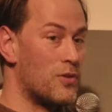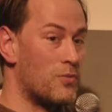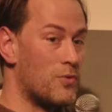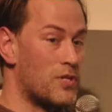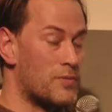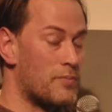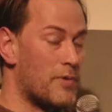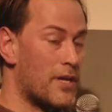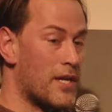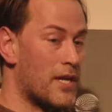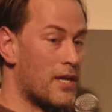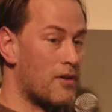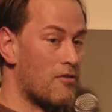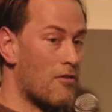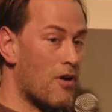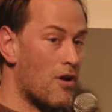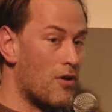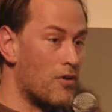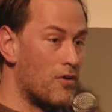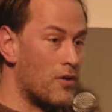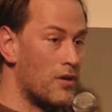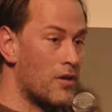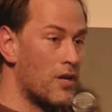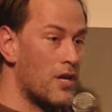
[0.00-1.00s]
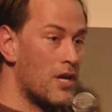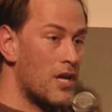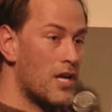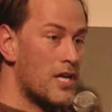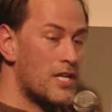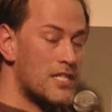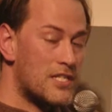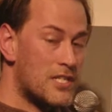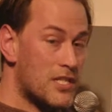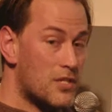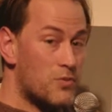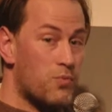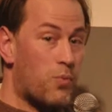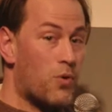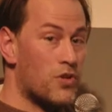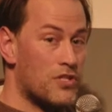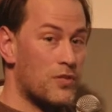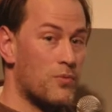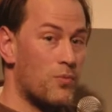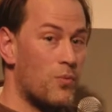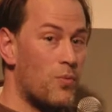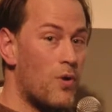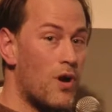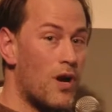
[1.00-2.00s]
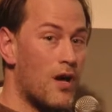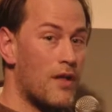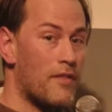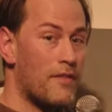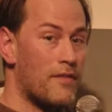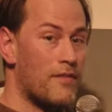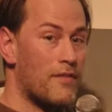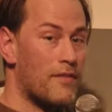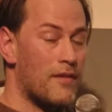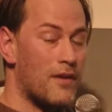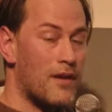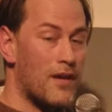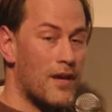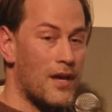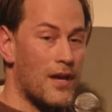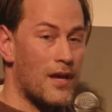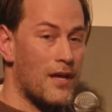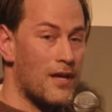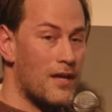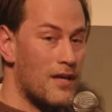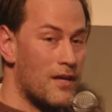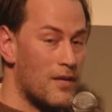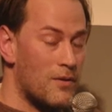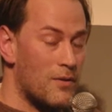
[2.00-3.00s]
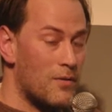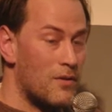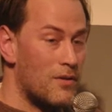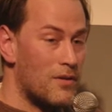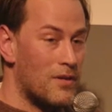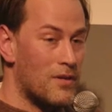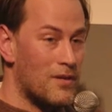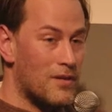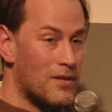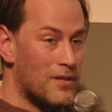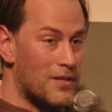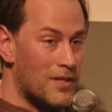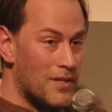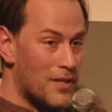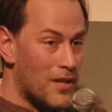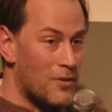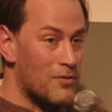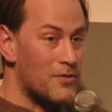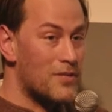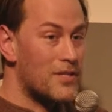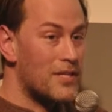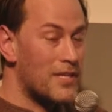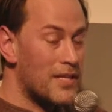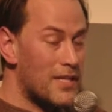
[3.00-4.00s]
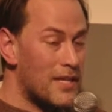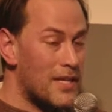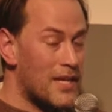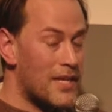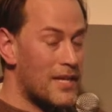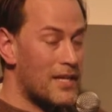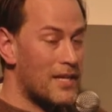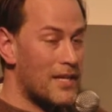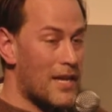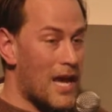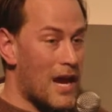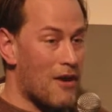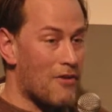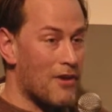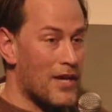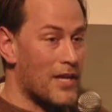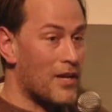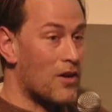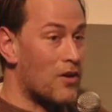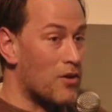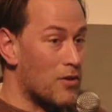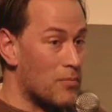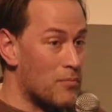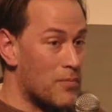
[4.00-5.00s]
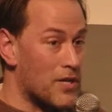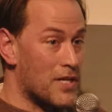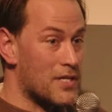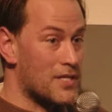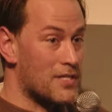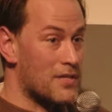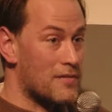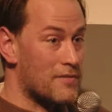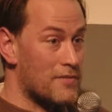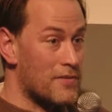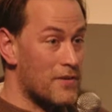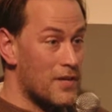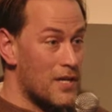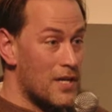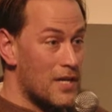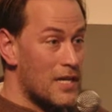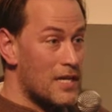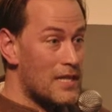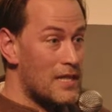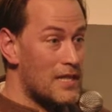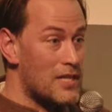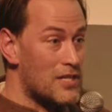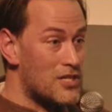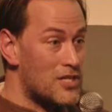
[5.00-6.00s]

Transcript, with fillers: that was being grown just wasn't worth uh, uh, uh, you know carrying on because of the